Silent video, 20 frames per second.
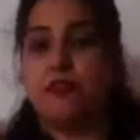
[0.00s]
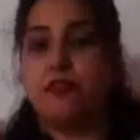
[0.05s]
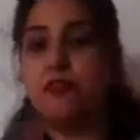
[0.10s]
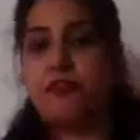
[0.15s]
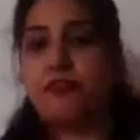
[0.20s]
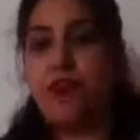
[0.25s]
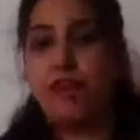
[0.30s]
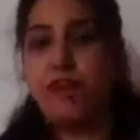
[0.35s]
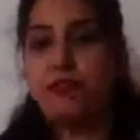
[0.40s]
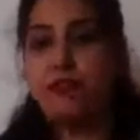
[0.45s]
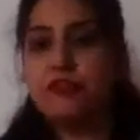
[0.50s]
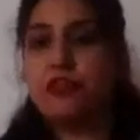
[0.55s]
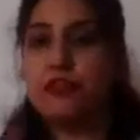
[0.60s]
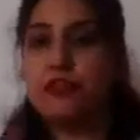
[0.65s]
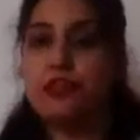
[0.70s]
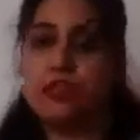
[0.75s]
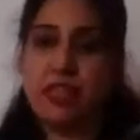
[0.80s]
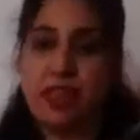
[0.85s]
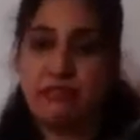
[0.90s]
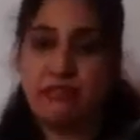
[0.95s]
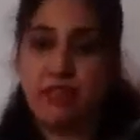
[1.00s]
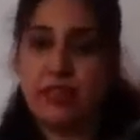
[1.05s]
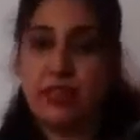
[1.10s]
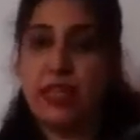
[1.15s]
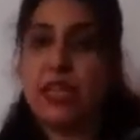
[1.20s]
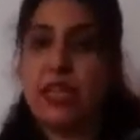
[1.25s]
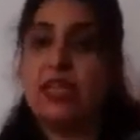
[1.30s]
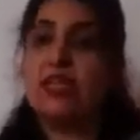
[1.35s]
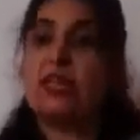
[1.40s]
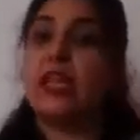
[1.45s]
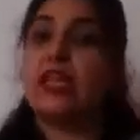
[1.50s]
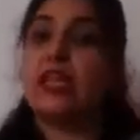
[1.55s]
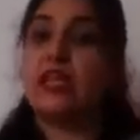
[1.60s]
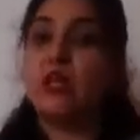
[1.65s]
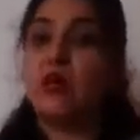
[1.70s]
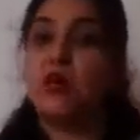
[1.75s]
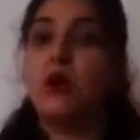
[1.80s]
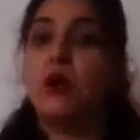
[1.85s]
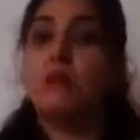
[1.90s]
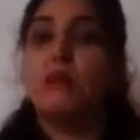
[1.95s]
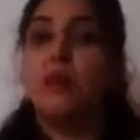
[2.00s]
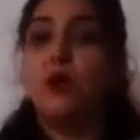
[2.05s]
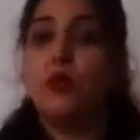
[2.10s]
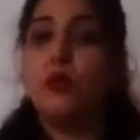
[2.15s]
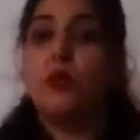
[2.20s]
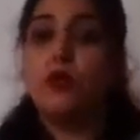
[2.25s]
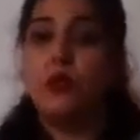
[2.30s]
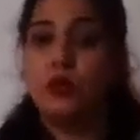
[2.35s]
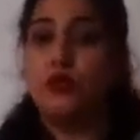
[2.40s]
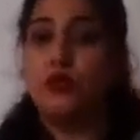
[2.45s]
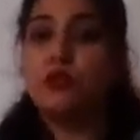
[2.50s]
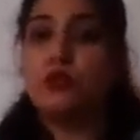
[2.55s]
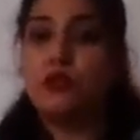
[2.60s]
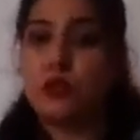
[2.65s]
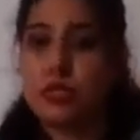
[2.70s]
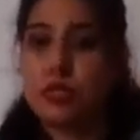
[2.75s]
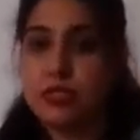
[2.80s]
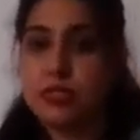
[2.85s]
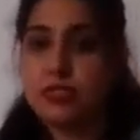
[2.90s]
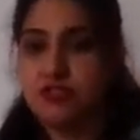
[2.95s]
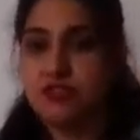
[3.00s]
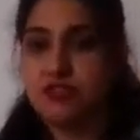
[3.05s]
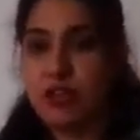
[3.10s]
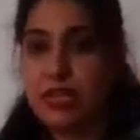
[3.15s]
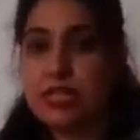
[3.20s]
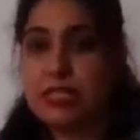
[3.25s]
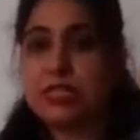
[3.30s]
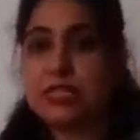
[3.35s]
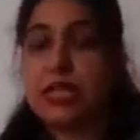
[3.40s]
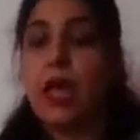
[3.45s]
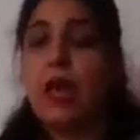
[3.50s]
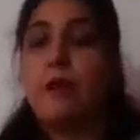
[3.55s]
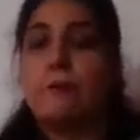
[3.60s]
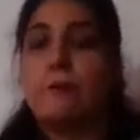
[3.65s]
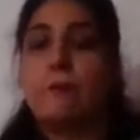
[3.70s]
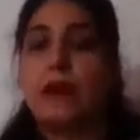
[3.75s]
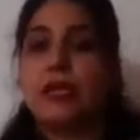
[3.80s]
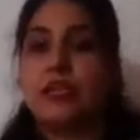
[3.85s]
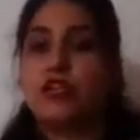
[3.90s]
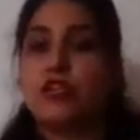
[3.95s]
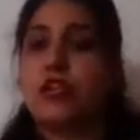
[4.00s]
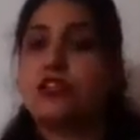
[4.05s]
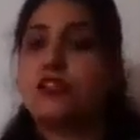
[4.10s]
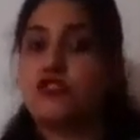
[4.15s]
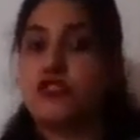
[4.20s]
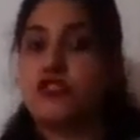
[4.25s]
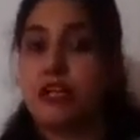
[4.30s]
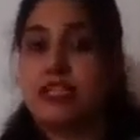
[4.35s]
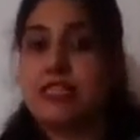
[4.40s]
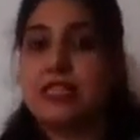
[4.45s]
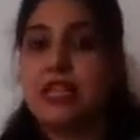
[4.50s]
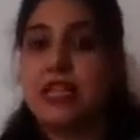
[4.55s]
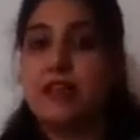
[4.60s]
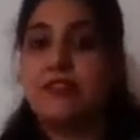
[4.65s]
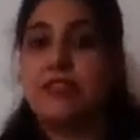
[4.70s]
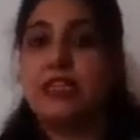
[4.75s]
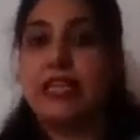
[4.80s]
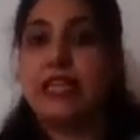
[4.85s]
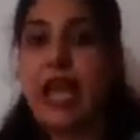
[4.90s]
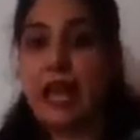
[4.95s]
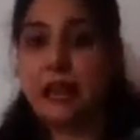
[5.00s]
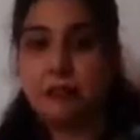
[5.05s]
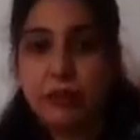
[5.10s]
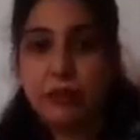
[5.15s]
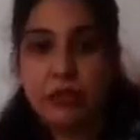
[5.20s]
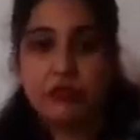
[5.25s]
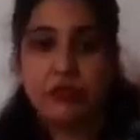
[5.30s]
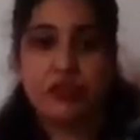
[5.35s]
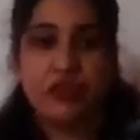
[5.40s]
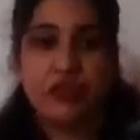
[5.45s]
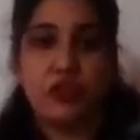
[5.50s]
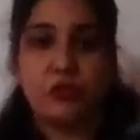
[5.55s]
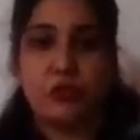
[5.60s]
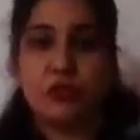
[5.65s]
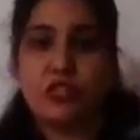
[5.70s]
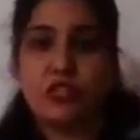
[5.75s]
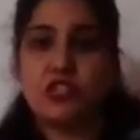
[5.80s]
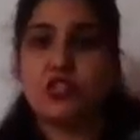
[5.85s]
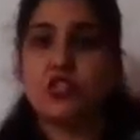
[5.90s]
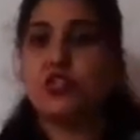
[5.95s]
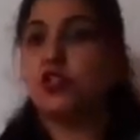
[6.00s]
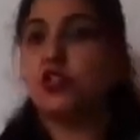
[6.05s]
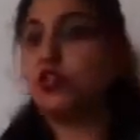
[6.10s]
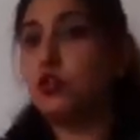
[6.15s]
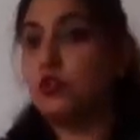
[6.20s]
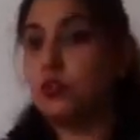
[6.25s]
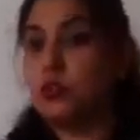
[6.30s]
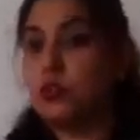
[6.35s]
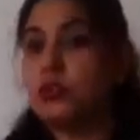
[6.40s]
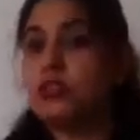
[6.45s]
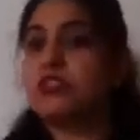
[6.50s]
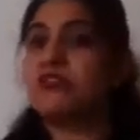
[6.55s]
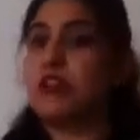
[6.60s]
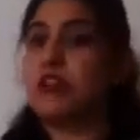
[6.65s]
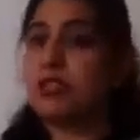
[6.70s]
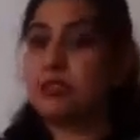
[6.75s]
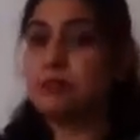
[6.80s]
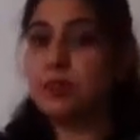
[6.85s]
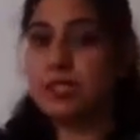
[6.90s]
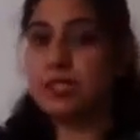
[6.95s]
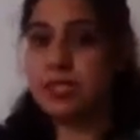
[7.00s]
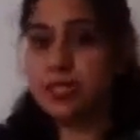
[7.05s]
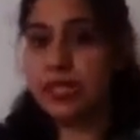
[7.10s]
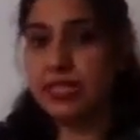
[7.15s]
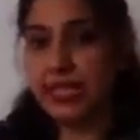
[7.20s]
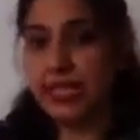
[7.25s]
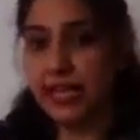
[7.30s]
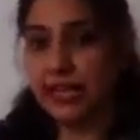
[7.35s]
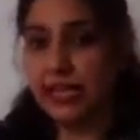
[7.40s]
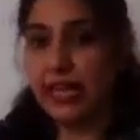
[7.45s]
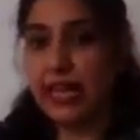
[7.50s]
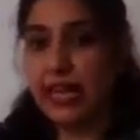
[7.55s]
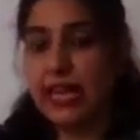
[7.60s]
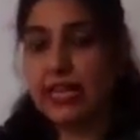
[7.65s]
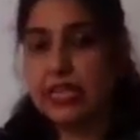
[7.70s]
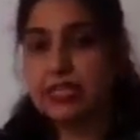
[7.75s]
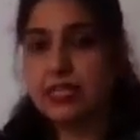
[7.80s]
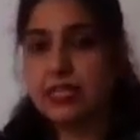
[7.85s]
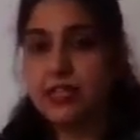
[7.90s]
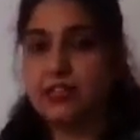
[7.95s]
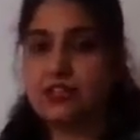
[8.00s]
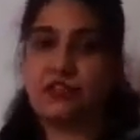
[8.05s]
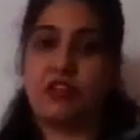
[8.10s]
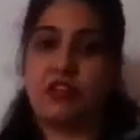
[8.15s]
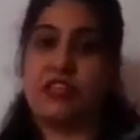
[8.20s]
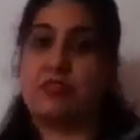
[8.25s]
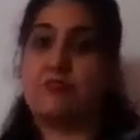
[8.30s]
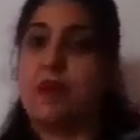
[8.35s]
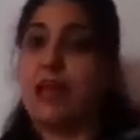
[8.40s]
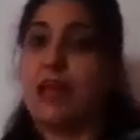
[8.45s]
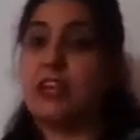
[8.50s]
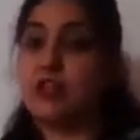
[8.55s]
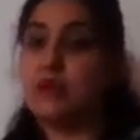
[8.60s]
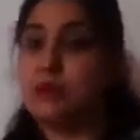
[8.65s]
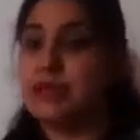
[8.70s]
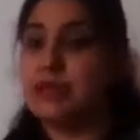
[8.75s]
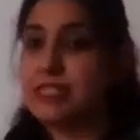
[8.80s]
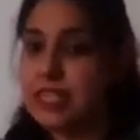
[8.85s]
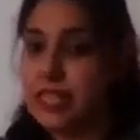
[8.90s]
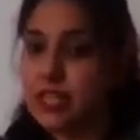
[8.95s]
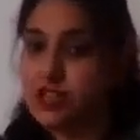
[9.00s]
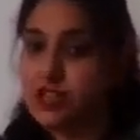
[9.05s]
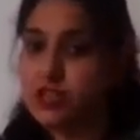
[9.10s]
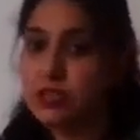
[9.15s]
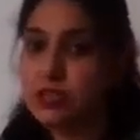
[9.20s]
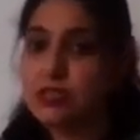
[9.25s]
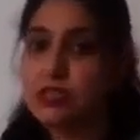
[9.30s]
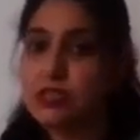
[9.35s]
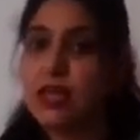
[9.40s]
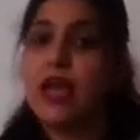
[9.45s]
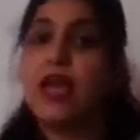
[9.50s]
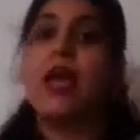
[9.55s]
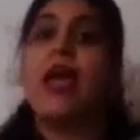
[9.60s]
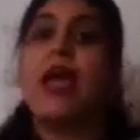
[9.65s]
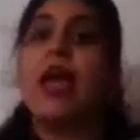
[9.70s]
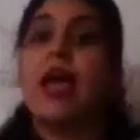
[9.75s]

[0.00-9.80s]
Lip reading: from 5 to 7, then you are more prone to stress, but your stress level can be reduced through stress busting techniques, stress management sessions,